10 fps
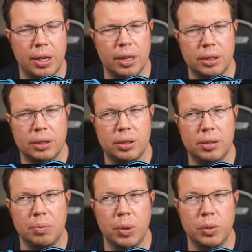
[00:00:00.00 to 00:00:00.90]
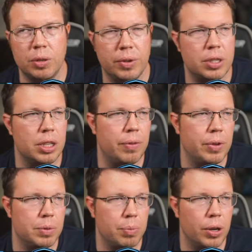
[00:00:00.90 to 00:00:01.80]
because most of his
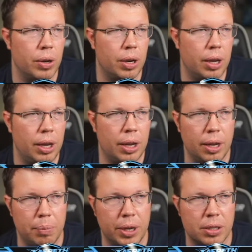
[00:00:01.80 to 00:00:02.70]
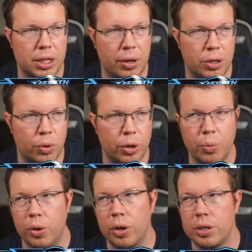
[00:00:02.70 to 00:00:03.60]
stuff is good, because
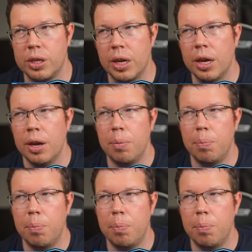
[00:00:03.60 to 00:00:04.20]
Territory Wars